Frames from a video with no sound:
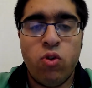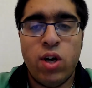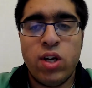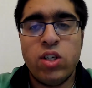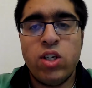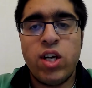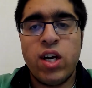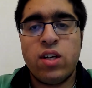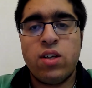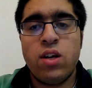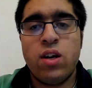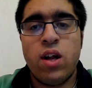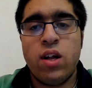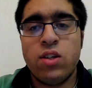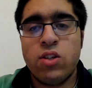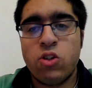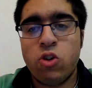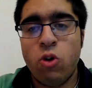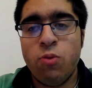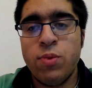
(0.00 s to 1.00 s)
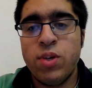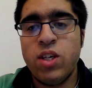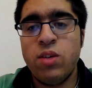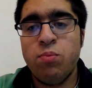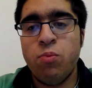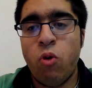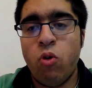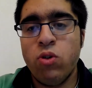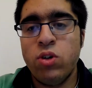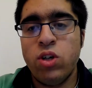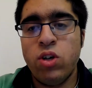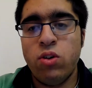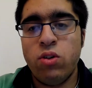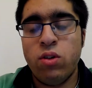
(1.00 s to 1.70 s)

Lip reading: and you get to learn so many more new,